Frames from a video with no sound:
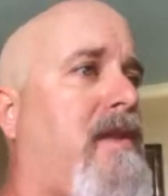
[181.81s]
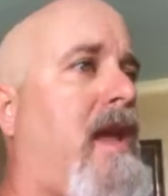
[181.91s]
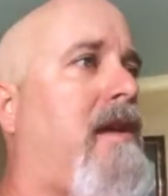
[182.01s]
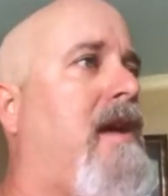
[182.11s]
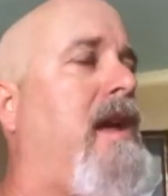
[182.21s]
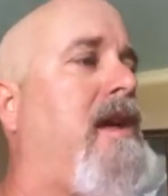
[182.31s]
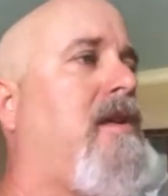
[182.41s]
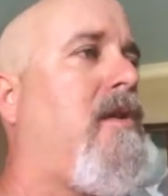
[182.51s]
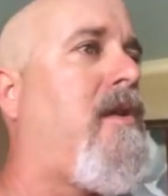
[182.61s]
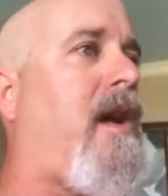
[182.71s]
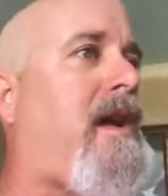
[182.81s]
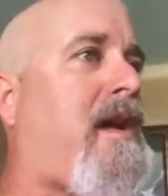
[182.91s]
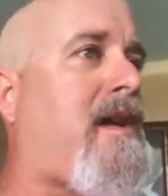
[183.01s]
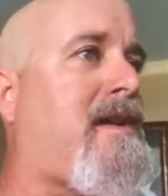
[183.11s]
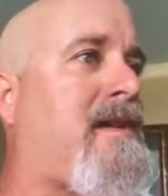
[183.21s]
over that.
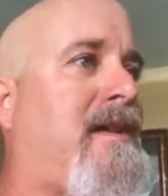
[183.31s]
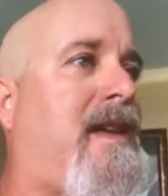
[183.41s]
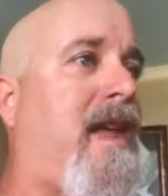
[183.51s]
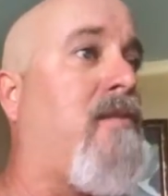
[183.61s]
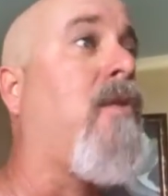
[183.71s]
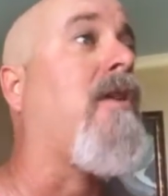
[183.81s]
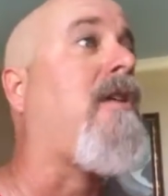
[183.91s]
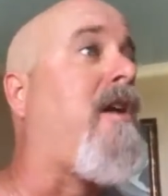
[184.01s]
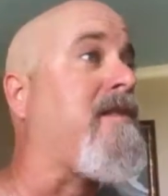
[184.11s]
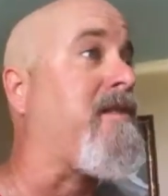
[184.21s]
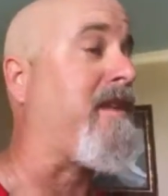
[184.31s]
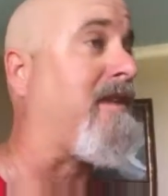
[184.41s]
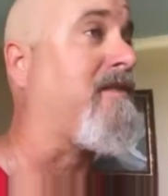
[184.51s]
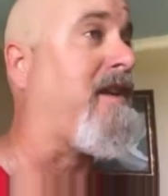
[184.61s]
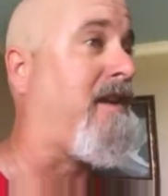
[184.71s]
I can work on the
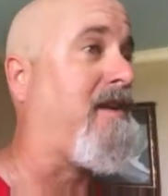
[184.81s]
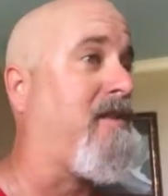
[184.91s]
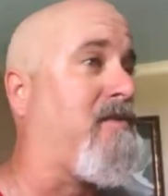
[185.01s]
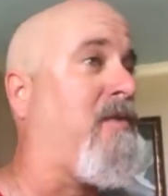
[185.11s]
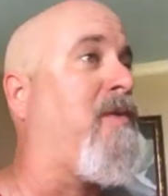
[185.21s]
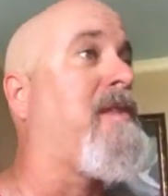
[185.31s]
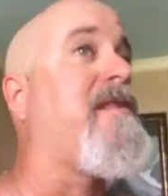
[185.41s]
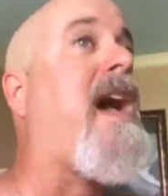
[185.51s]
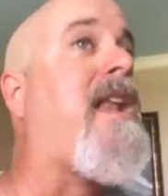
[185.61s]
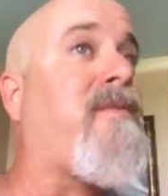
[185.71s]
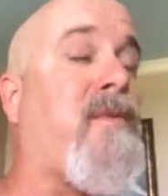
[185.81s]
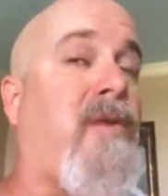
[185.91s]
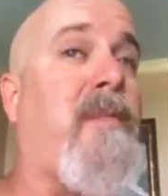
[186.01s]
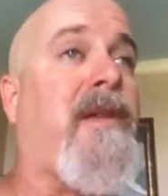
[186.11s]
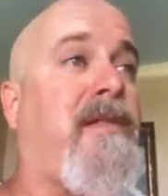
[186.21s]
things that I can control and not have to
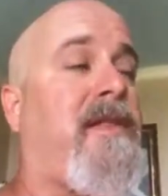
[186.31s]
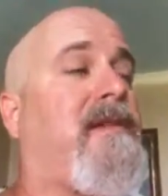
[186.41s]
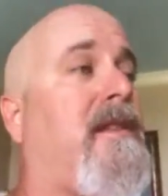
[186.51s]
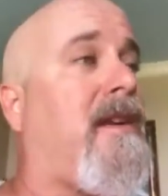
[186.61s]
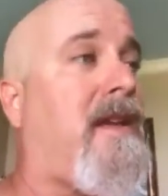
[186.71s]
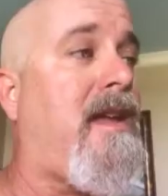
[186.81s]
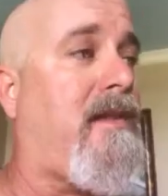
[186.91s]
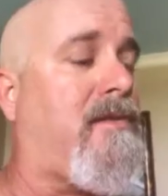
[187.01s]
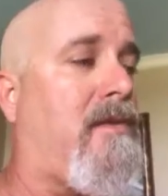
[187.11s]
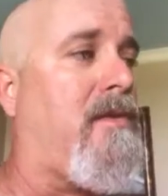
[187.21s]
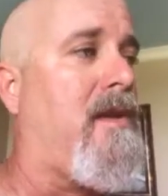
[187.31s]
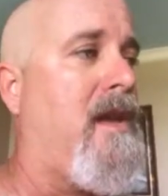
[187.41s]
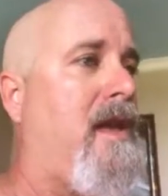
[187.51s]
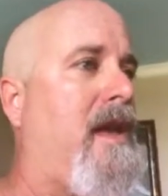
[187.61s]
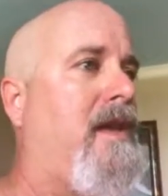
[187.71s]
worry about the things that I can't control.
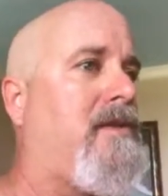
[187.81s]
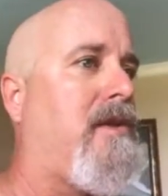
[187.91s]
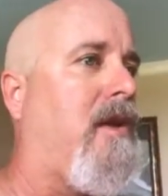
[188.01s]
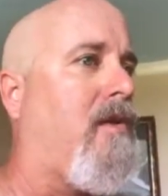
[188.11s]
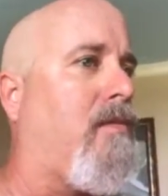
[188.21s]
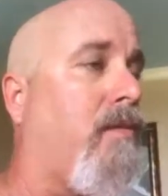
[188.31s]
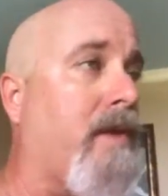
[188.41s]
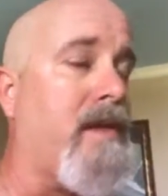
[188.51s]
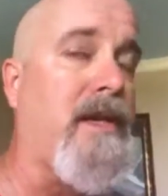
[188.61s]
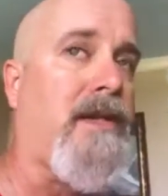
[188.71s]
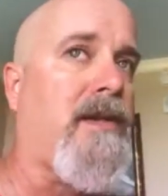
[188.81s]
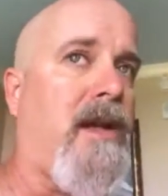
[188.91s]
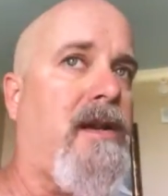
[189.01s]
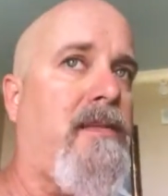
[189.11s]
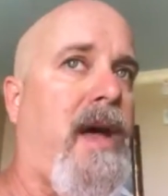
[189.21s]
So really
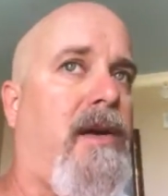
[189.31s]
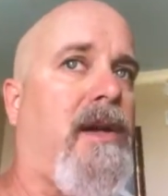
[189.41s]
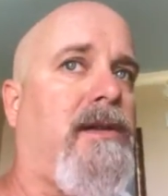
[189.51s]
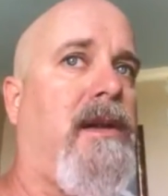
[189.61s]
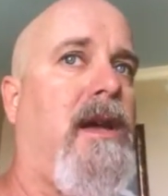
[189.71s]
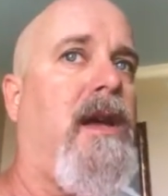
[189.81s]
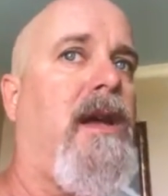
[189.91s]
excited about it.